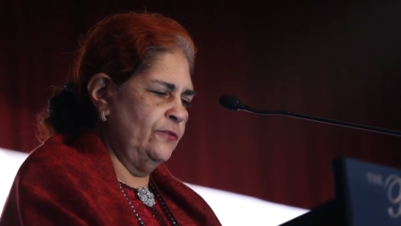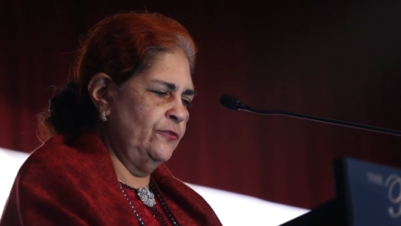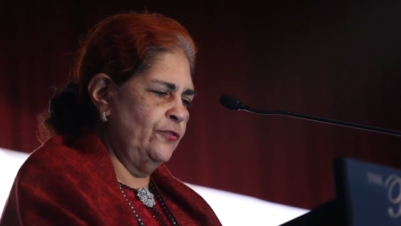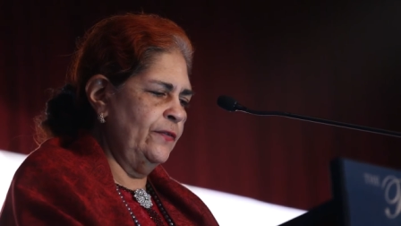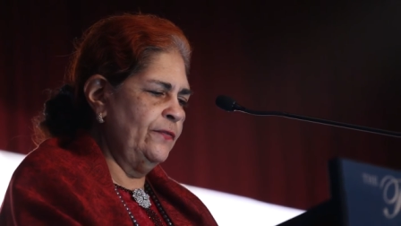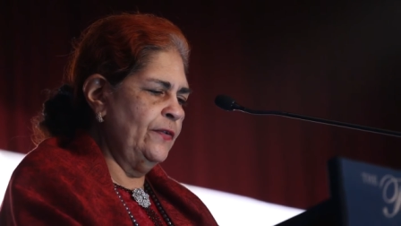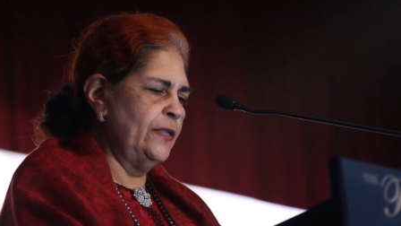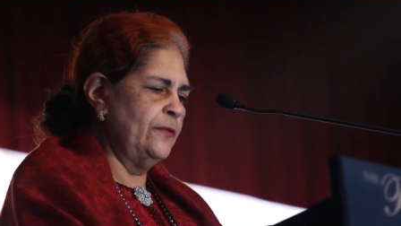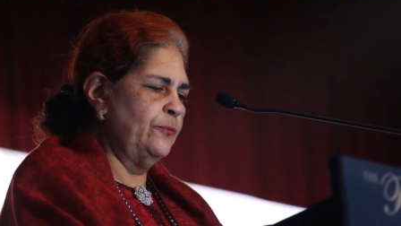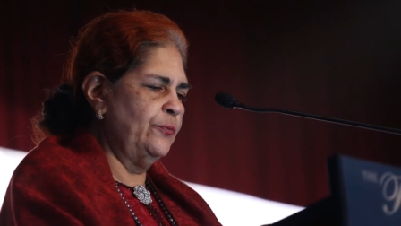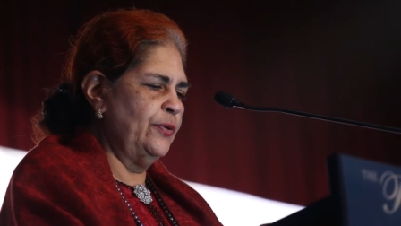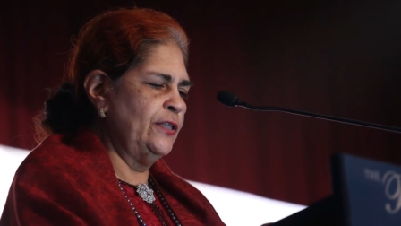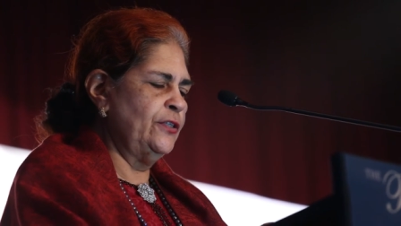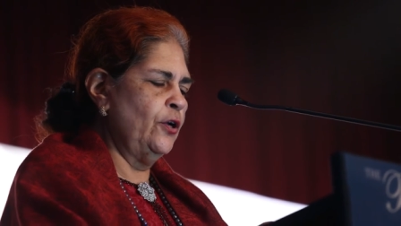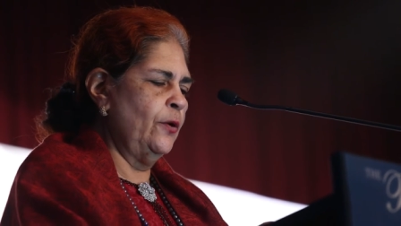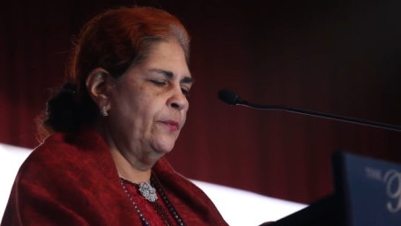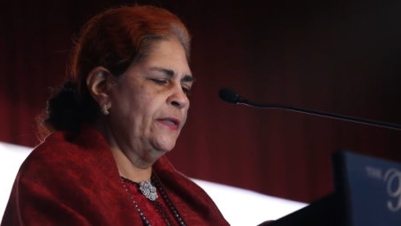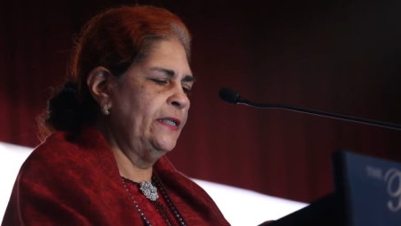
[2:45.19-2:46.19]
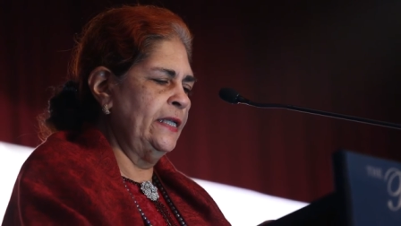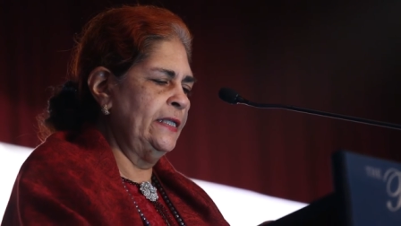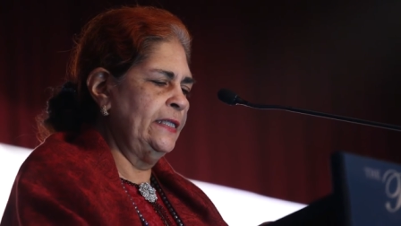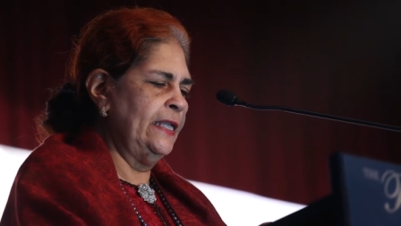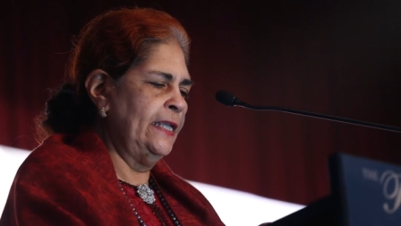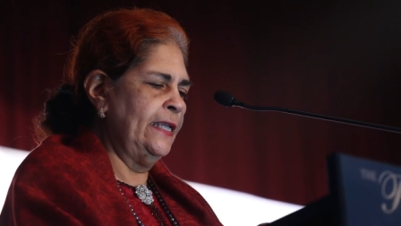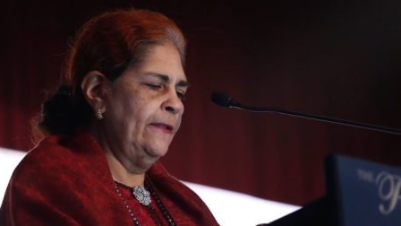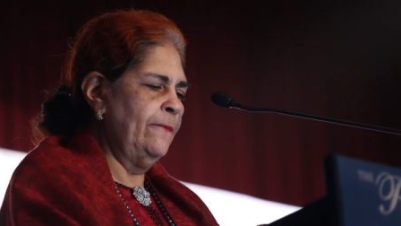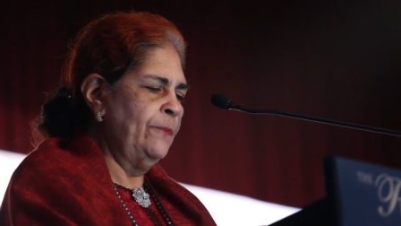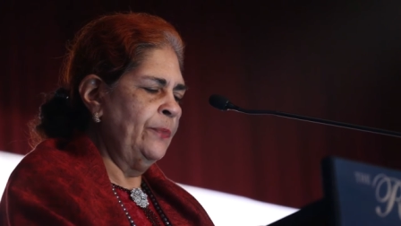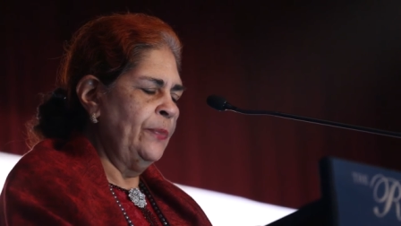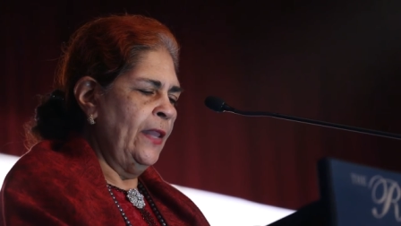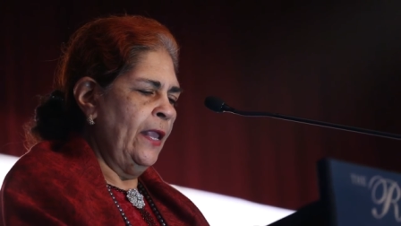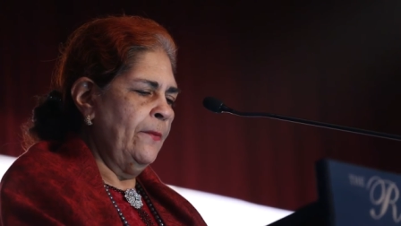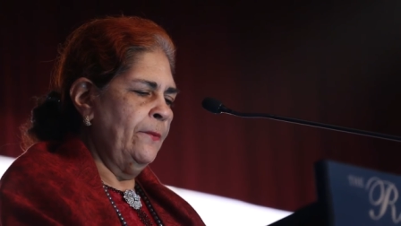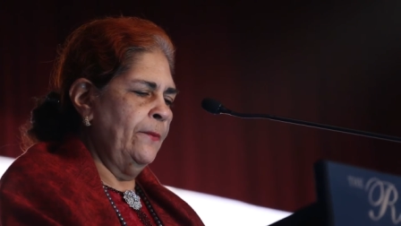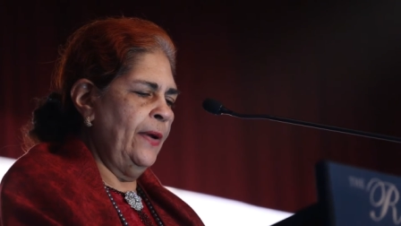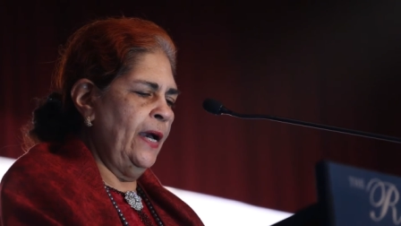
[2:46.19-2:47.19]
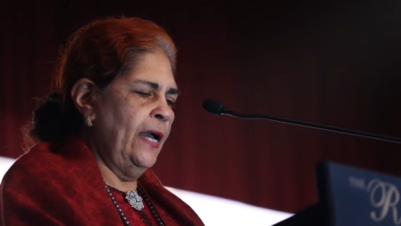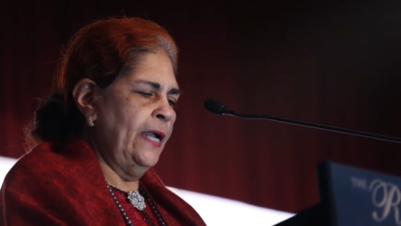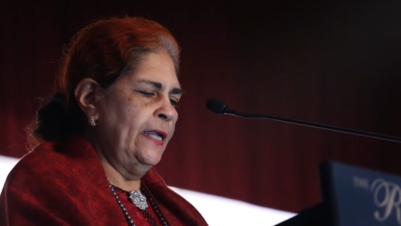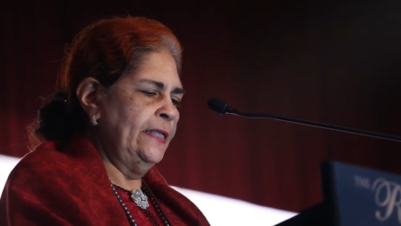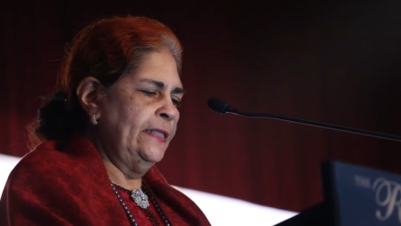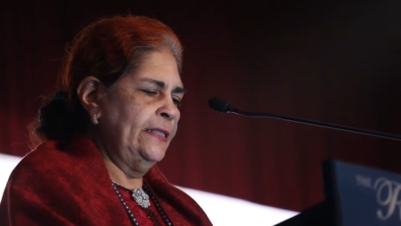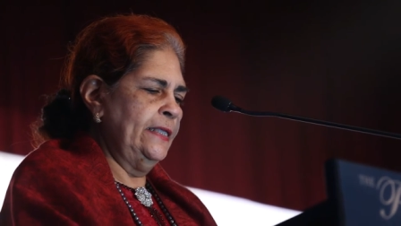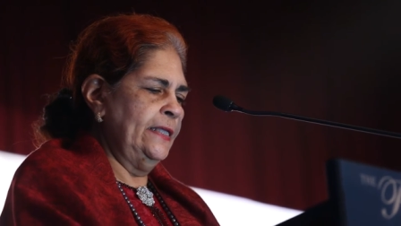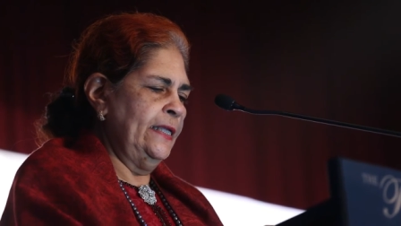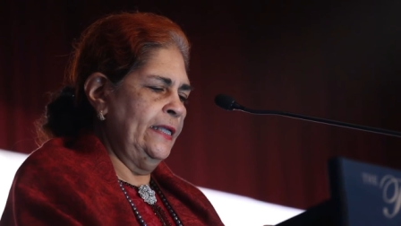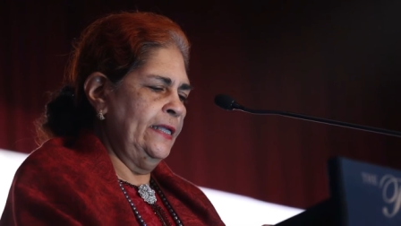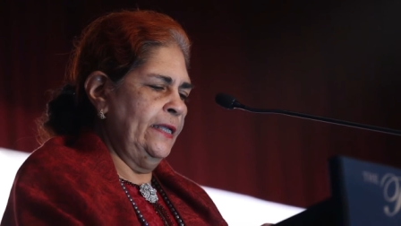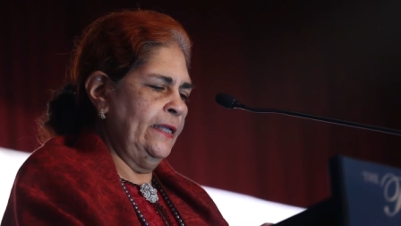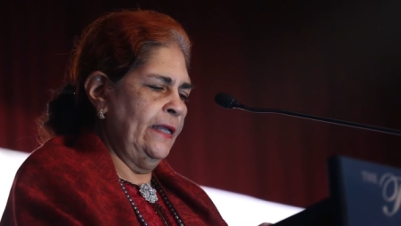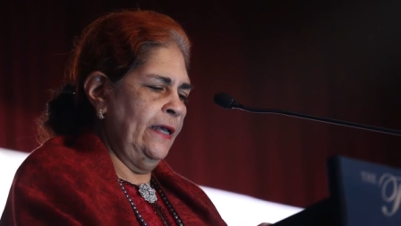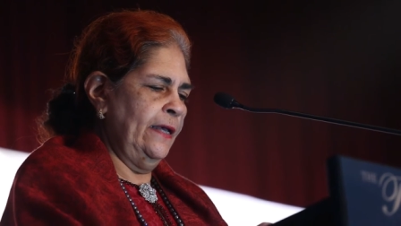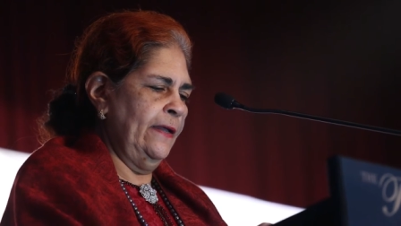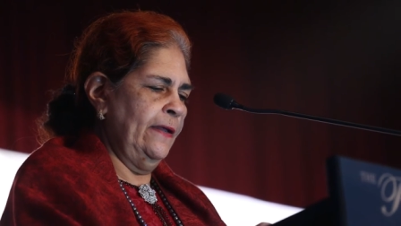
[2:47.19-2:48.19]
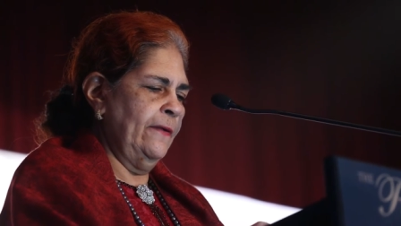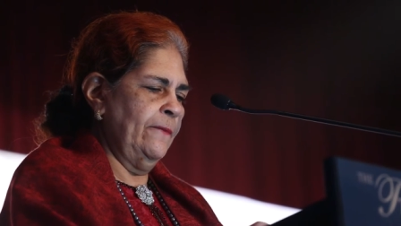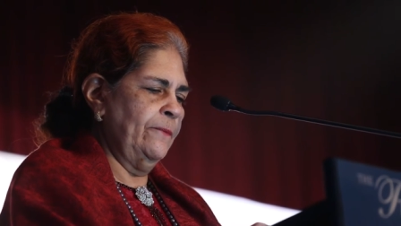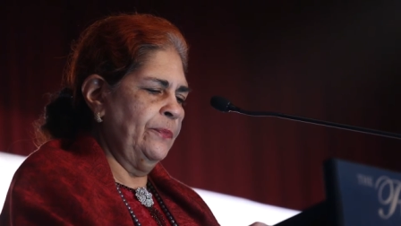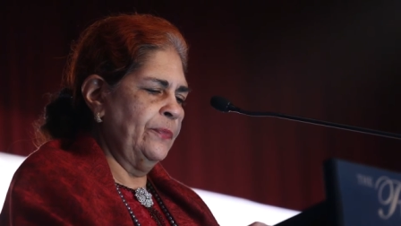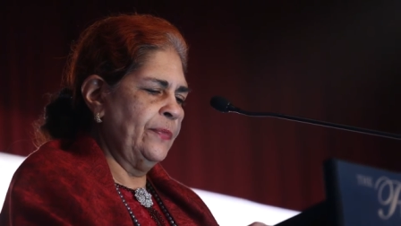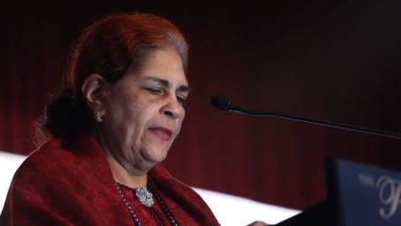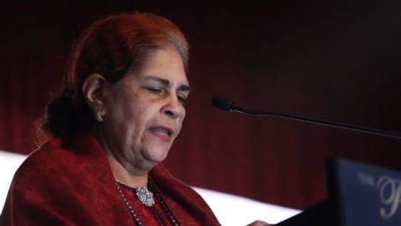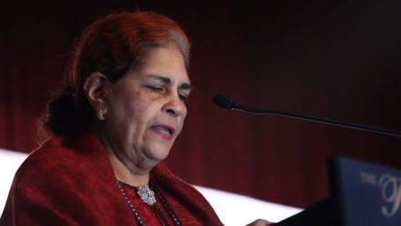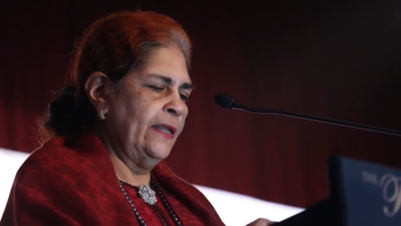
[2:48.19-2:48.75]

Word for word: driven predominantly by the um,